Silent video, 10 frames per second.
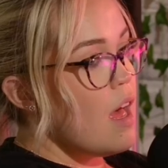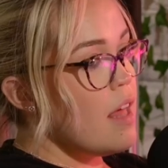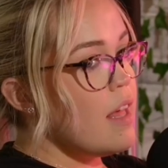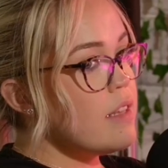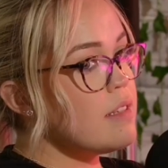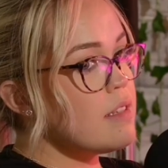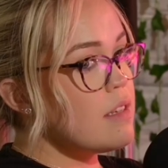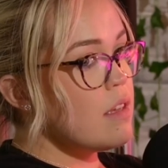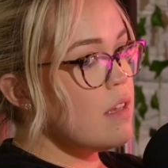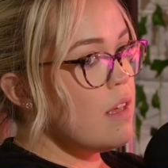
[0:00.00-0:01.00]
And
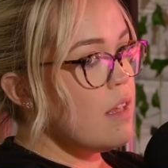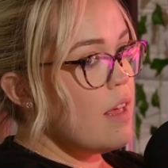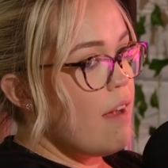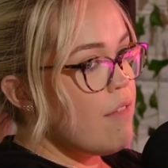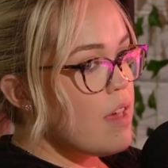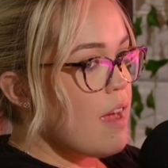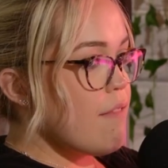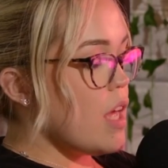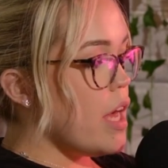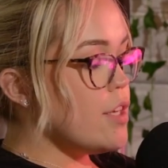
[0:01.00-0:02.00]
that's everything
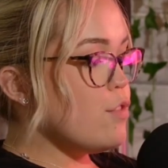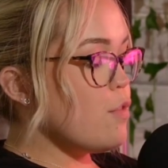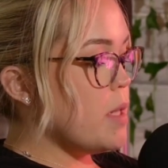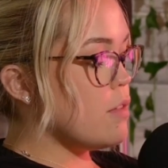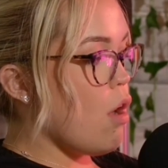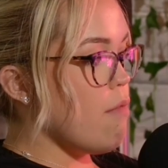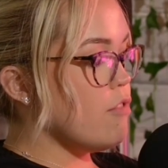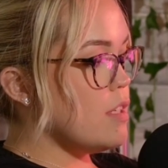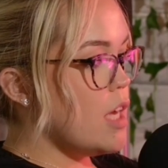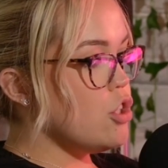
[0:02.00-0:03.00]
I've gauged from this
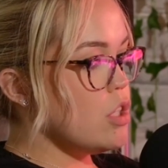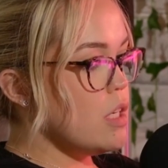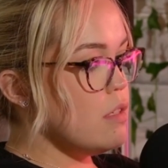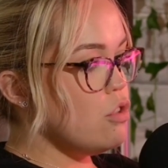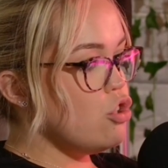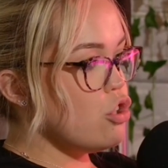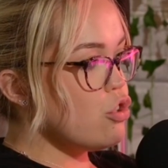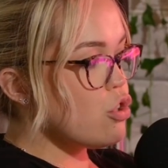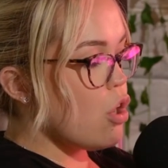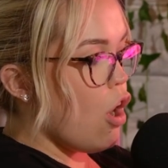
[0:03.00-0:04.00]
conversation is
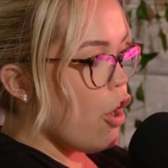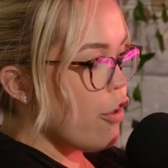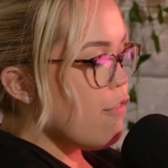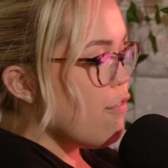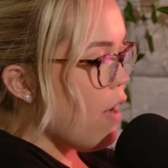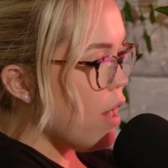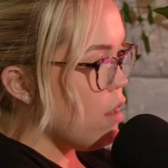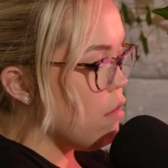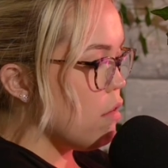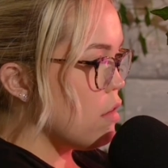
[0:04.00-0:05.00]
just how
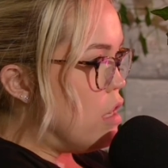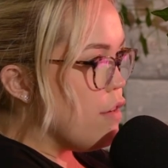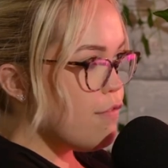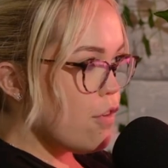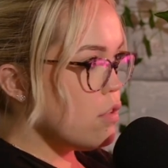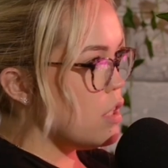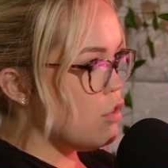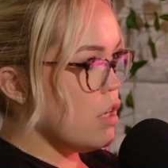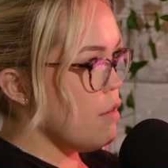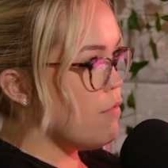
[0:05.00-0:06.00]
vital first aid
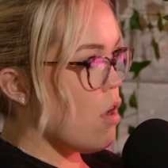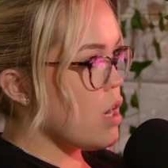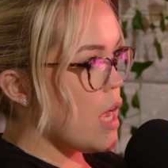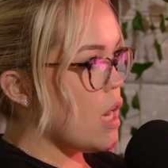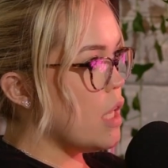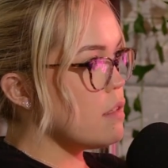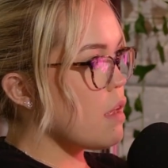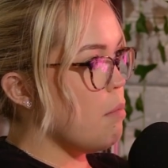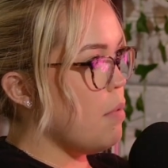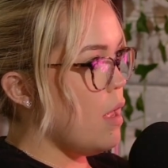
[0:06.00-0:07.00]
training for our canines
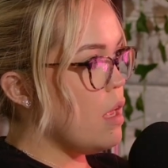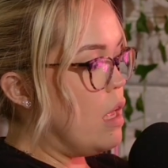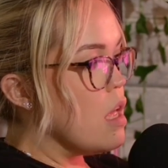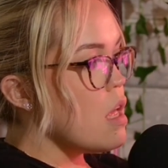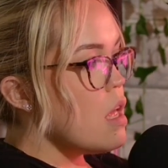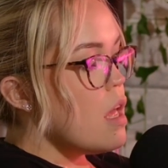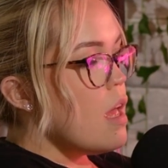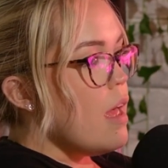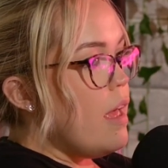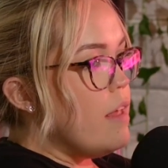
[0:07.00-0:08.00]
can be.
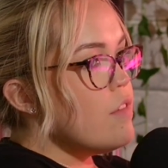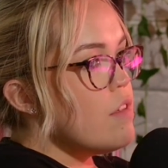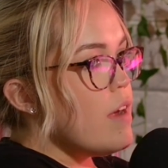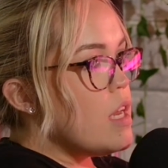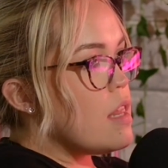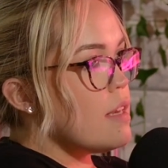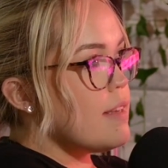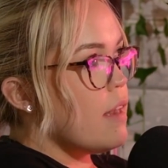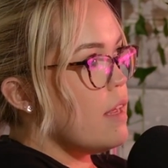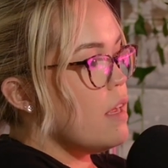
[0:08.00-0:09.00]
Is there anything,
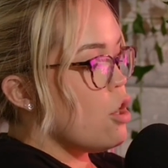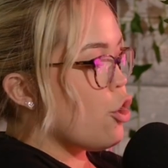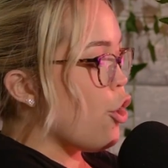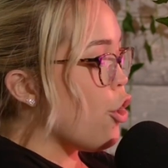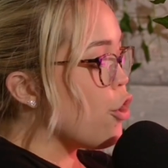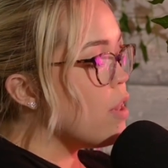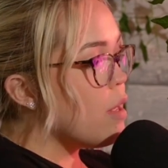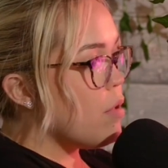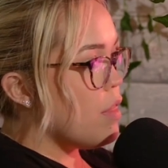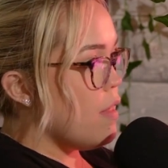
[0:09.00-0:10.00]
Dani,
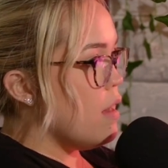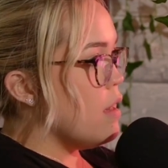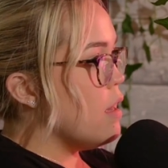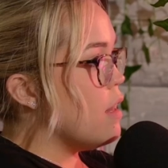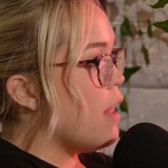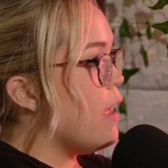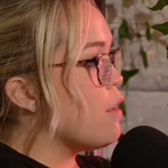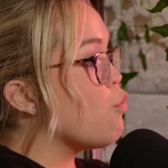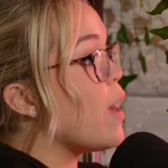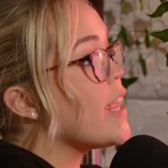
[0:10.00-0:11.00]
currently within
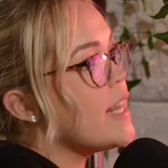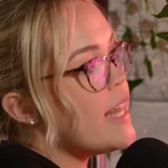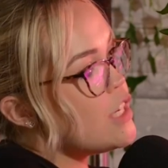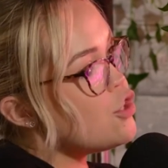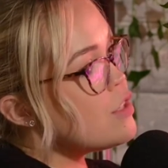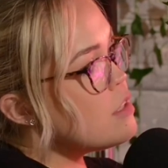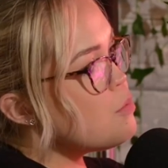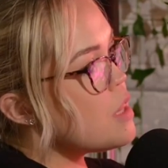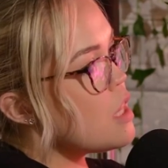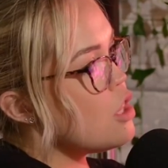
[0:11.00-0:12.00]

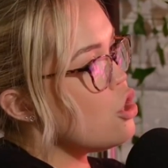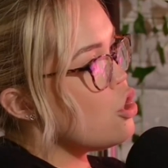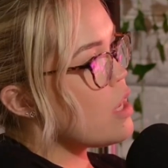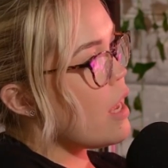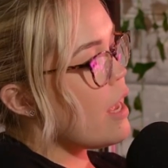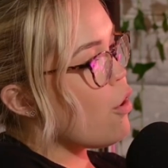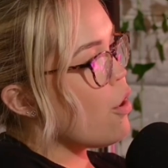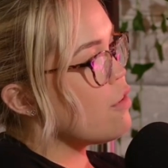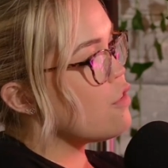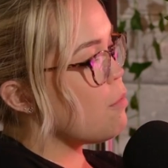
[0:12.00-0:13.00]
regulations within the UK,
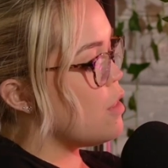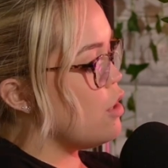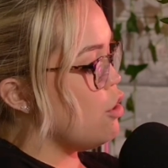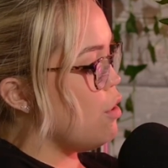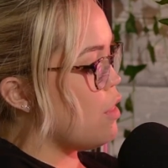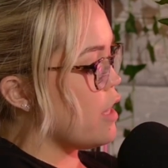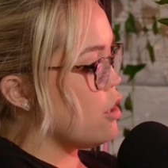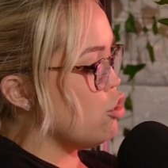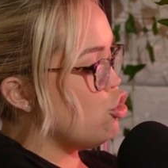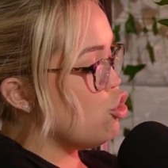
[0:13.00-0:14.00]
or something that you
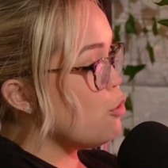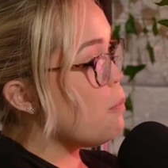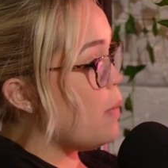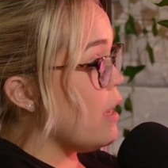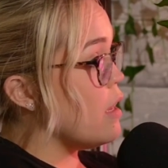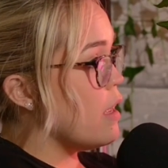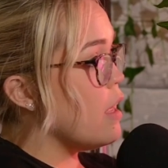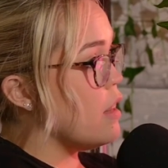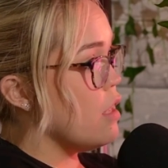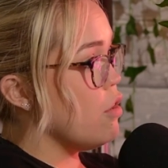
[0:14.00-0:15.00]
think should be
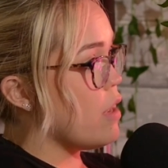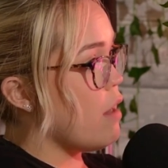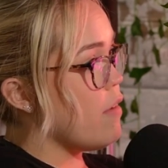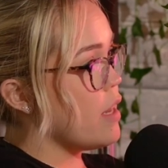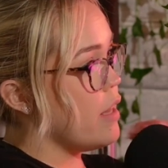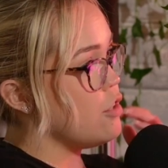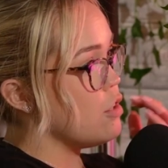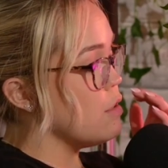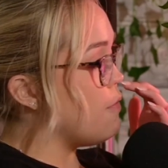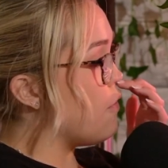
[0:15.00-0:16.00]
in the UK
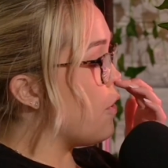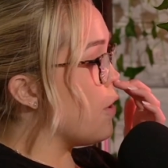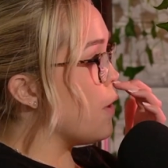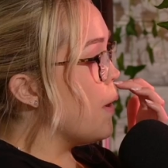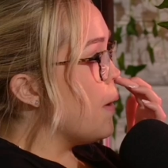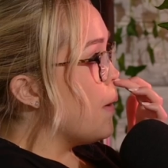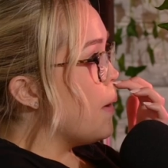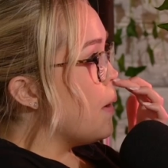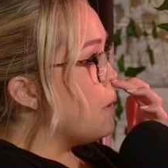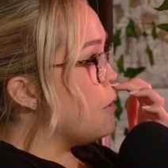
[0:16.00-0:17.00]
regulations for
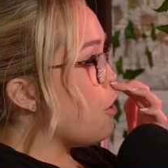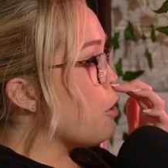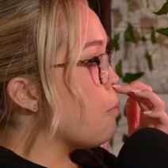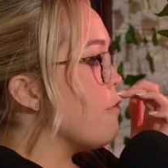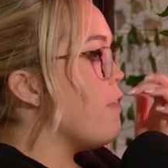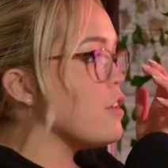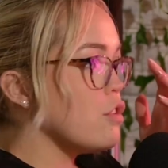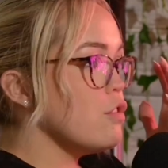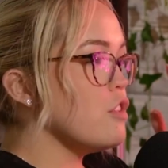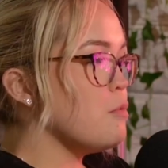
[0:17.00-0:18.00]
dog
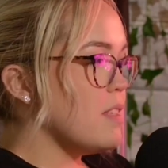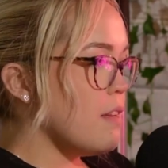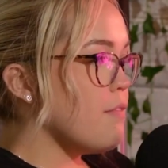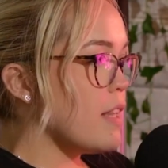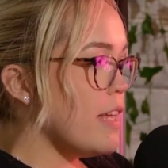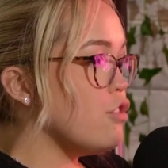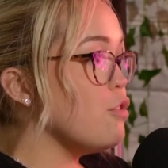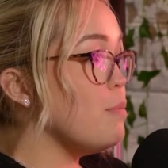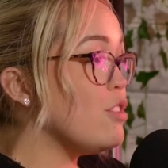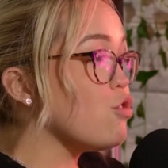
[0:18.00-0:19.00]
professionals specifically
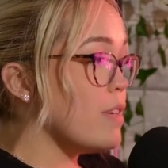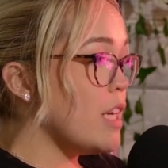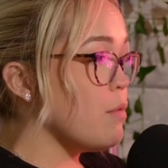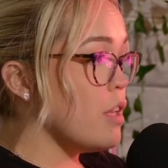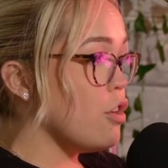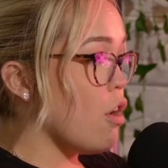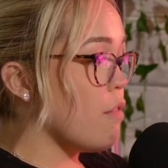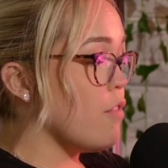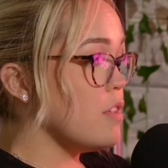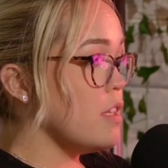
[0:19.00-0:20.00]
to be trained within
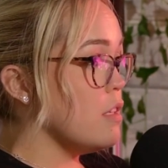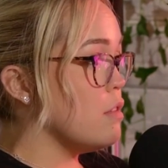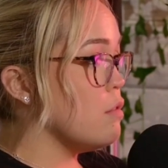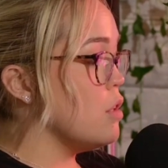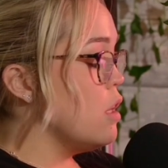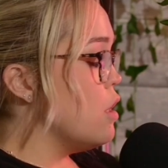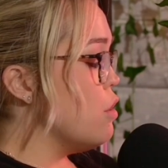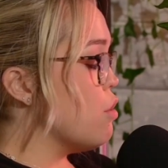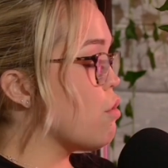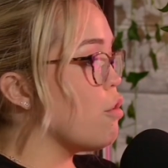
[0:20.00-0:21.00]
dog first aid? So
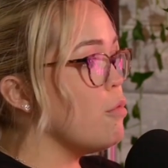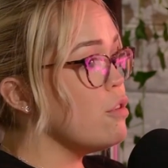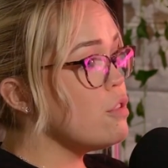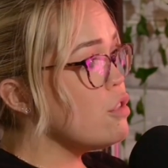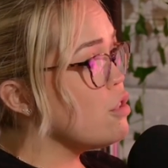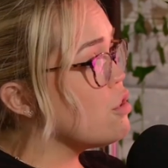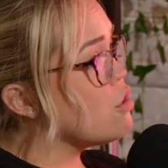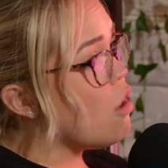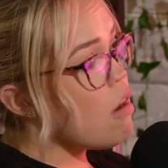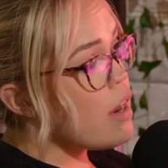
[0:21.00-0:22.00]
your groomers to your
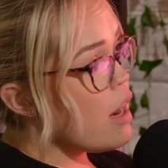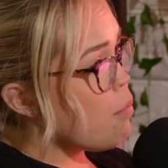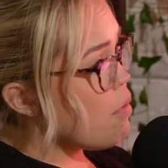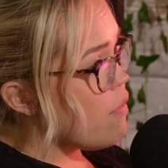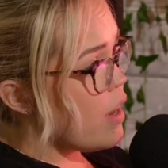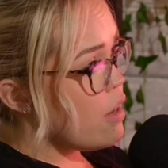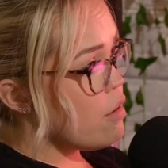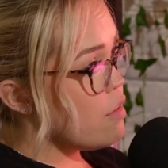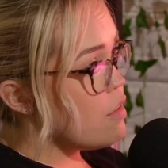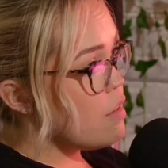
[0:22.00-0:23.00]
dog care
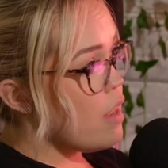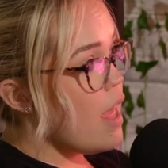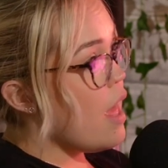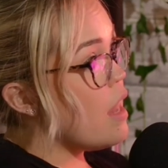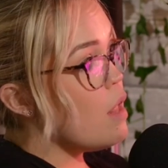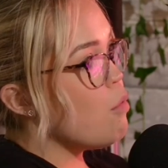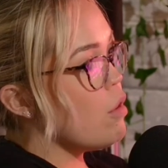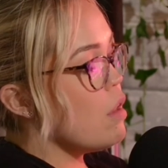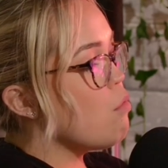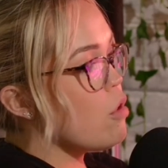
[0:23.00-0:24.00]
providers,
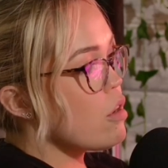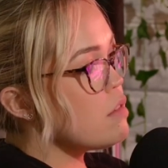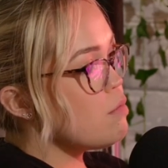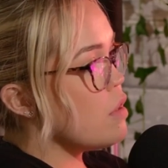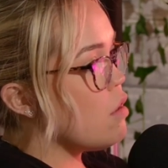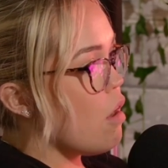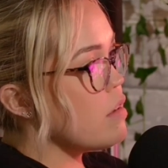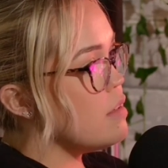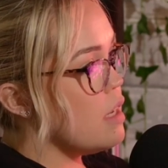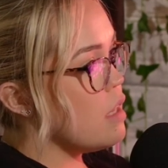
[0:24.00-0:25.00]
anyone that works with
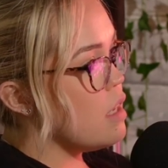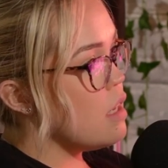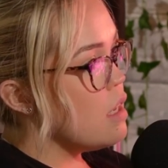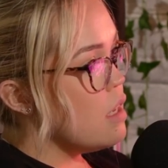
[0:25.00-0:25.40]
dogs daily.